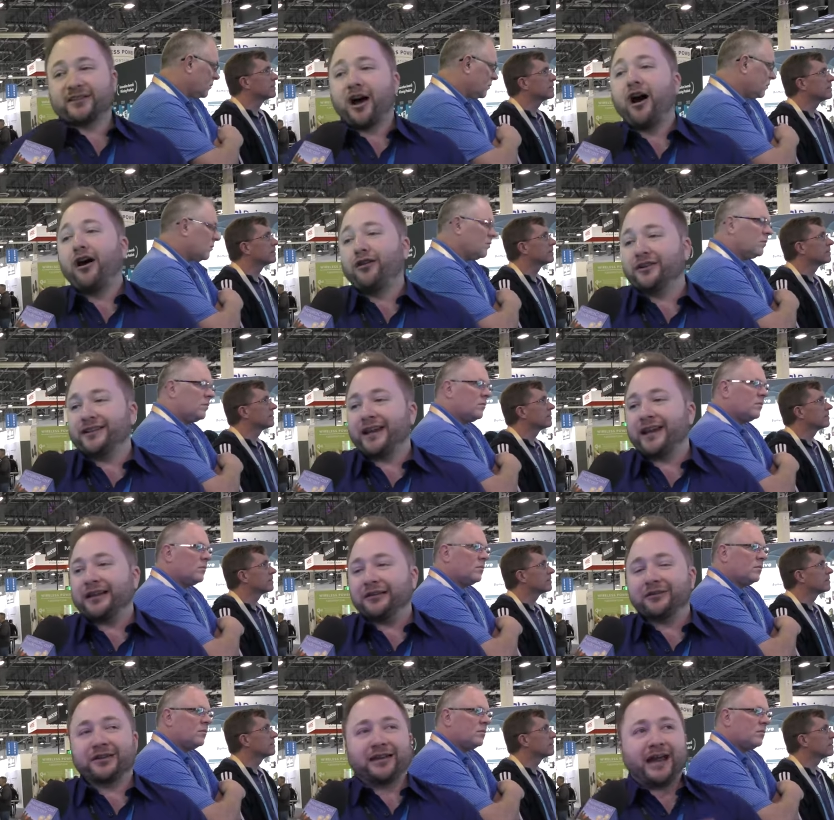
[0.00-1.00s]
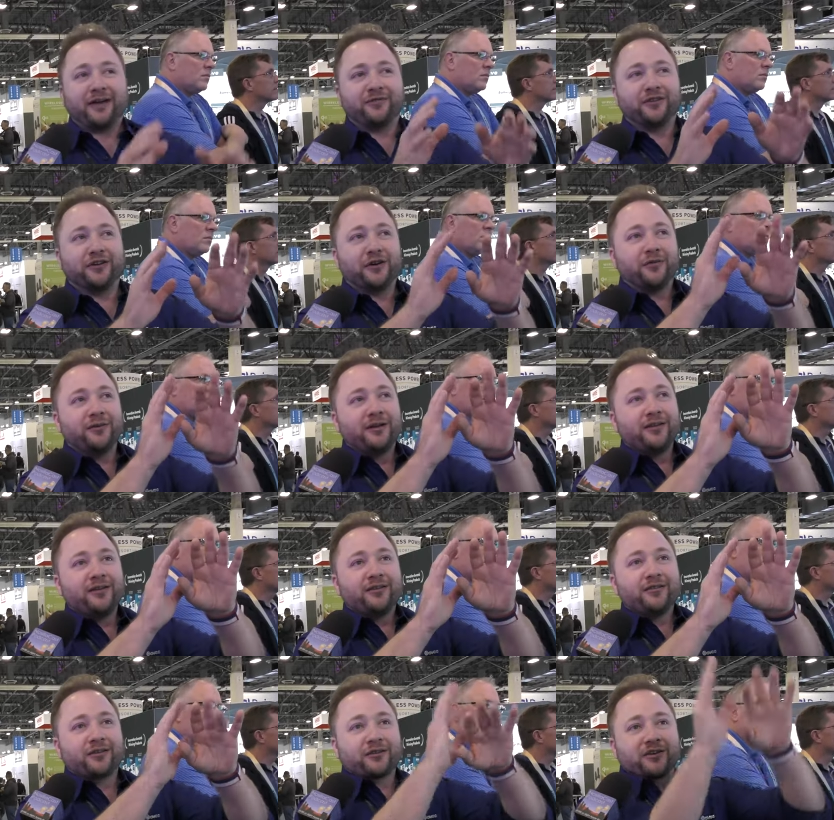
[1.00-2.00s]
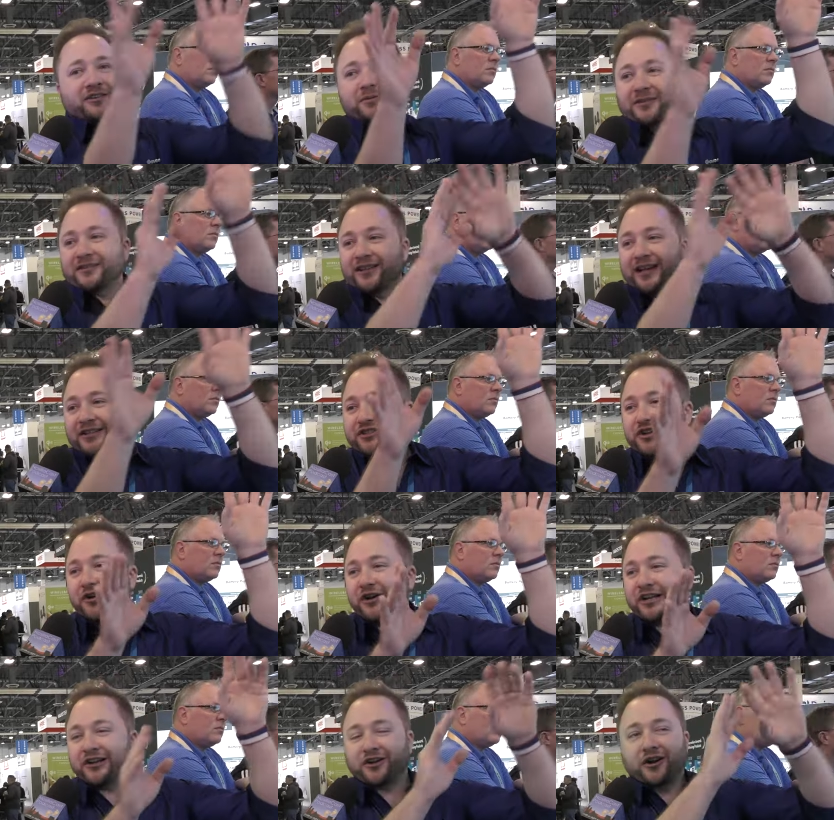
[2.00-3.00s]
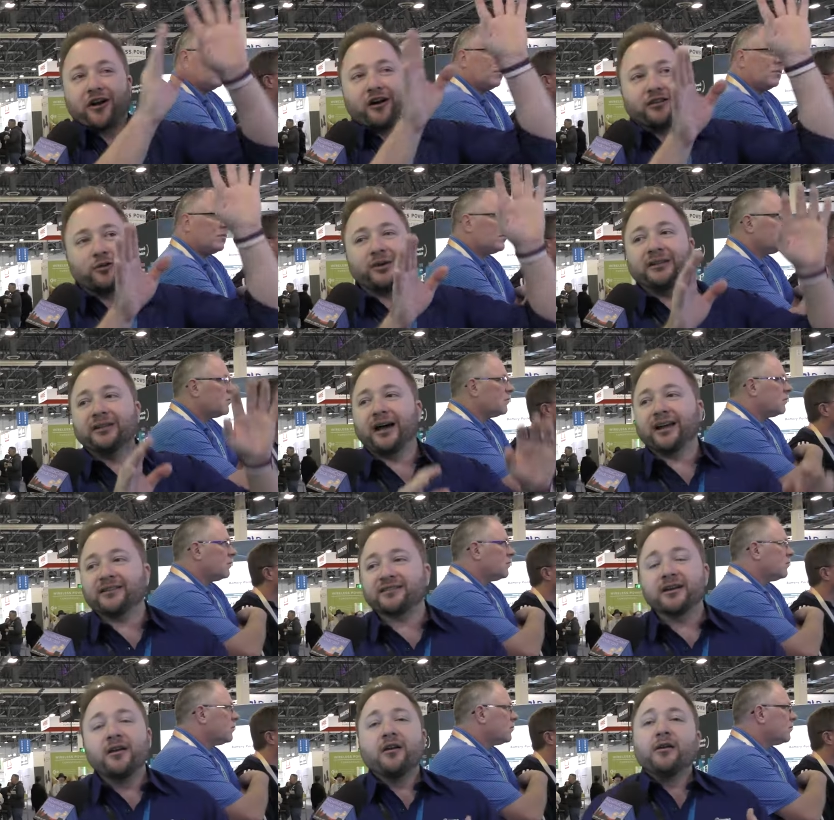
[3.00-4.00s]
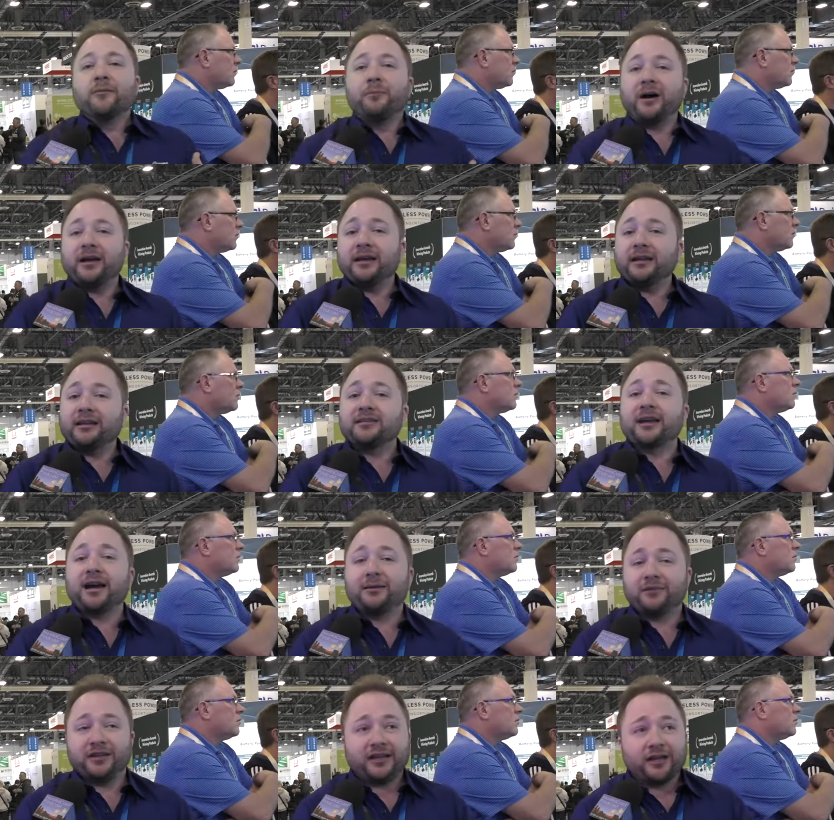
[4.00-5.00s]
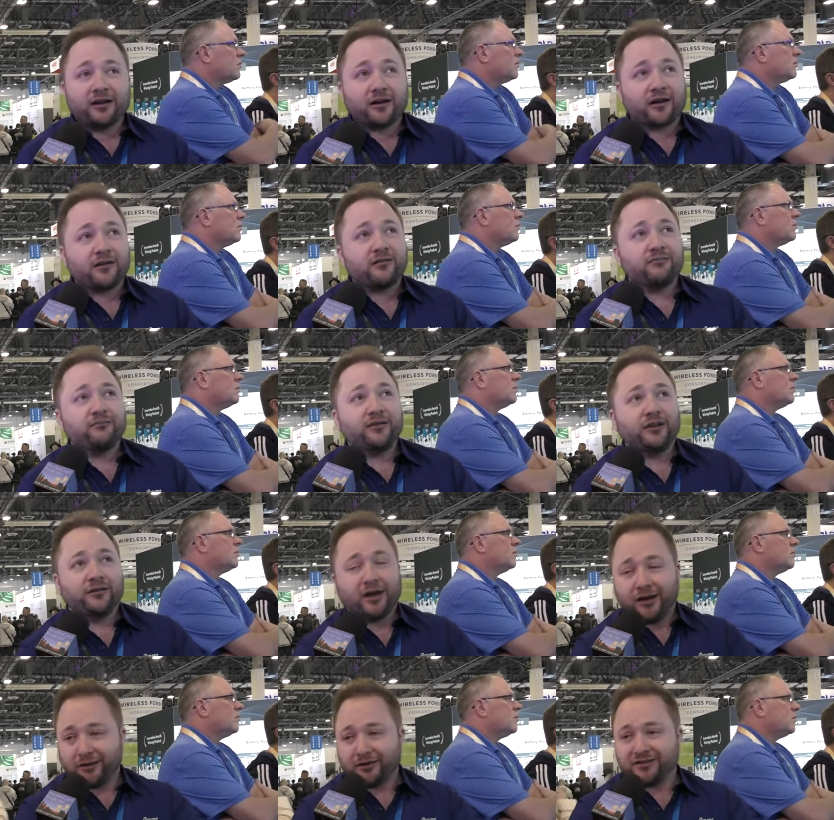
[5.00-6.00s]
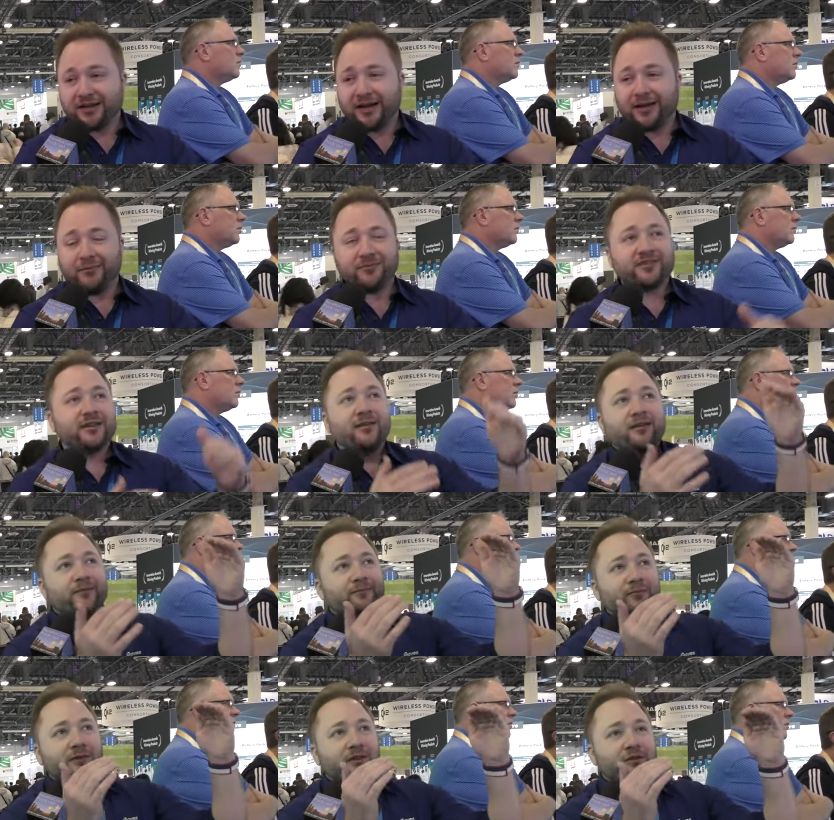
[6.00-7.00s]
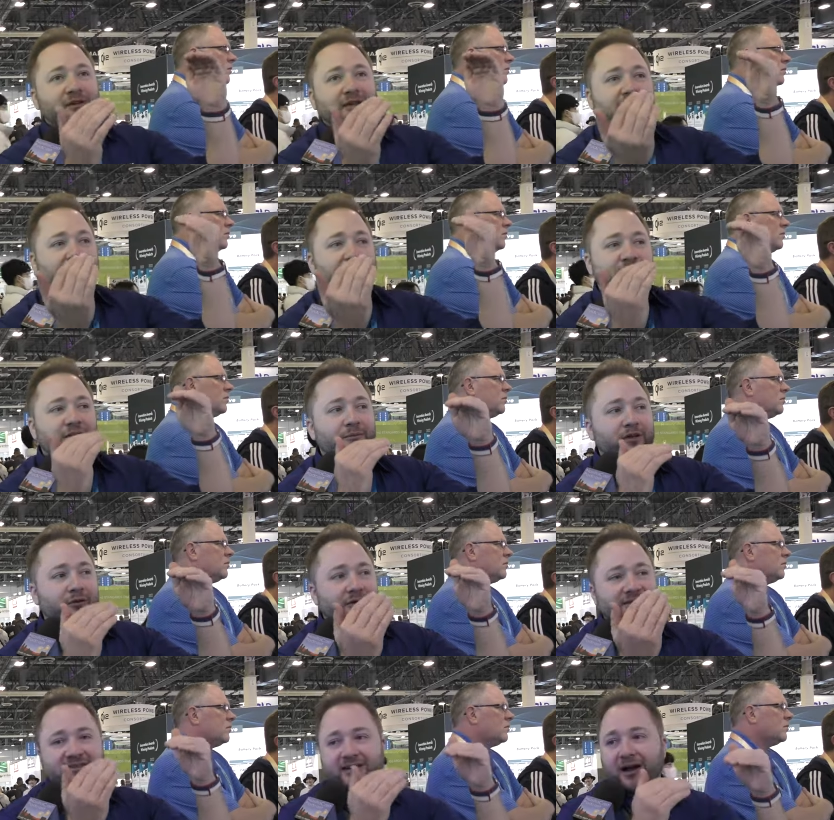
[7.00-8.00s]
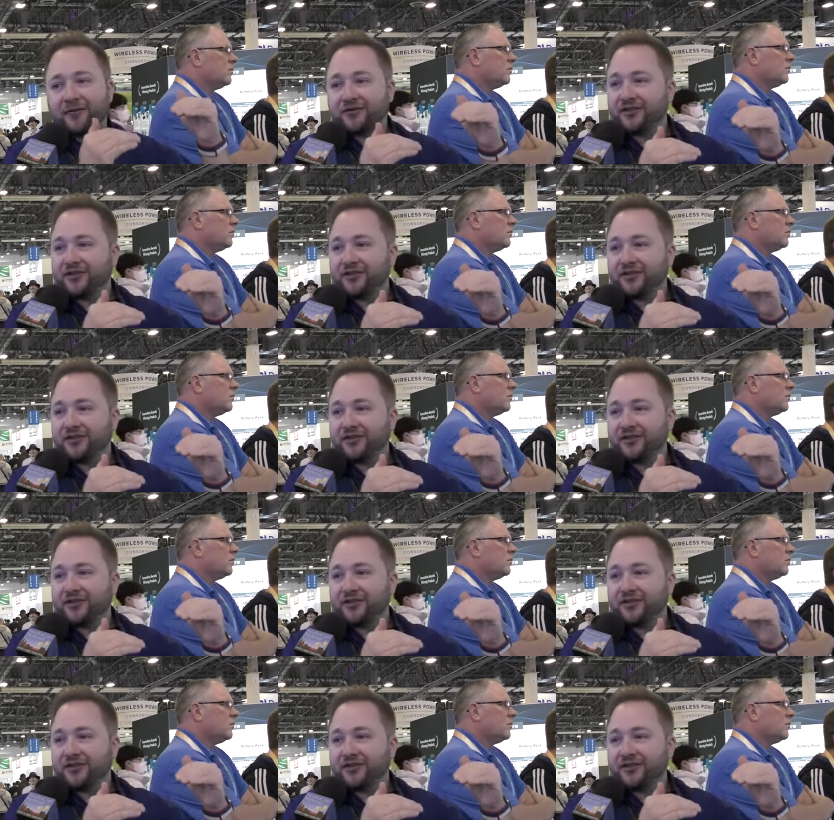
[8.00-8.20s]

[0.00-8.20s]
Speaker 1: a holiday, you can have, you know, your Christmas lights showing or your Halloween lights. But any time of year, you know, the other times, you can have them, you know, a soft